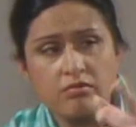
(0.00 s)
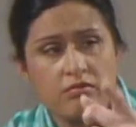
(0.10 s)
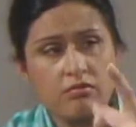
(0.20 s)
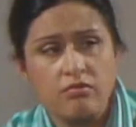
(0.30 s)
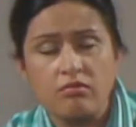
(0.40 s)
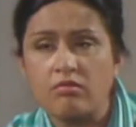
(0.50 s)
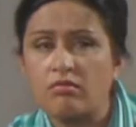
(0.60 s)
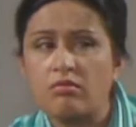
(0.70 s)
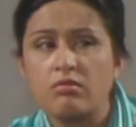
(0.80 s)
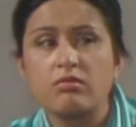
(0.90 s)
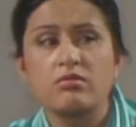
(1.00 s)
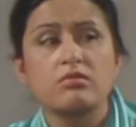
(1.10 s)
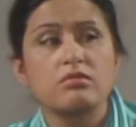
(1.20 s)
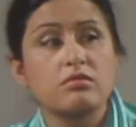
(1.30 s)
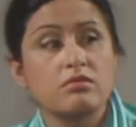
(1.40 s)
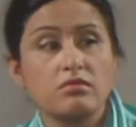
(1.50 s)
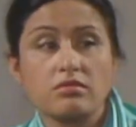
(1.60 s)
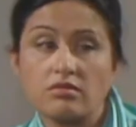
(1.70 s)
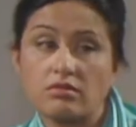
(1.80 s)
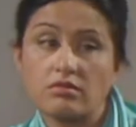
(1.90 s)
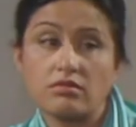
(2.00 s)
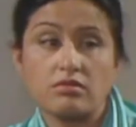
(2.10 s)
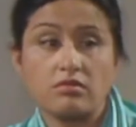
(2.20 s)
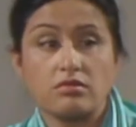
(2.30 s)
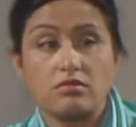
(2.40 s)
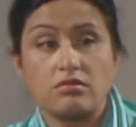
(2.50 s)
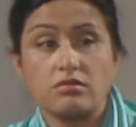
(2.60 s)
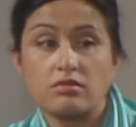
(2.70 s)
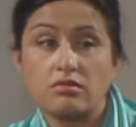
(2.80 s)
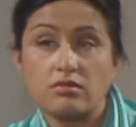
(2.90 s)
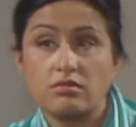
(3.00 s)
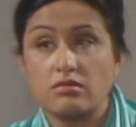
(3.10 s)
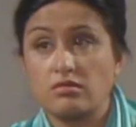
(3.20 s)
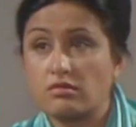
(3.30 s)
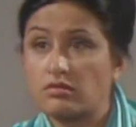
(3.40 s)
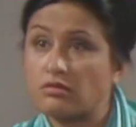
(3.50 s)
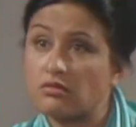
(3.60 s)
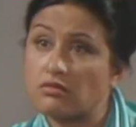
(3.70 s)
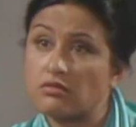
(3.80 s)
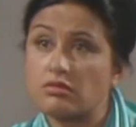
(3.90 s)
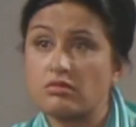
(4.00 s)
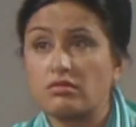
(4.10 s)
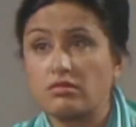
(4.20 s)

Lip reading: No words are spoken by the person on screen.